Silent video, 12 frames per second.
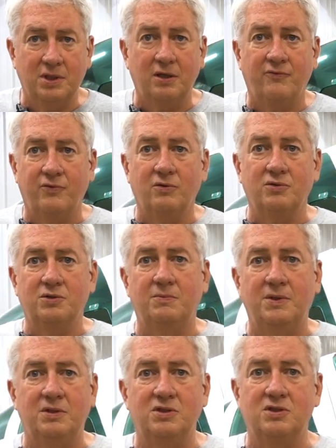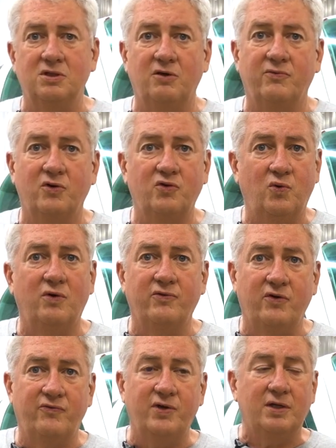takeoff roll, should be just over
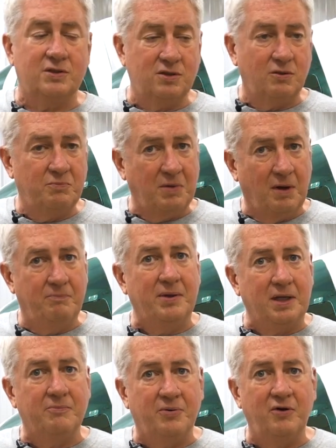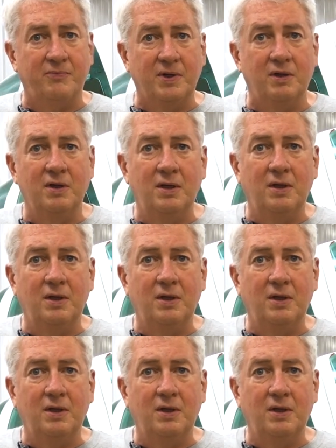1,200 feet. So a big improvement.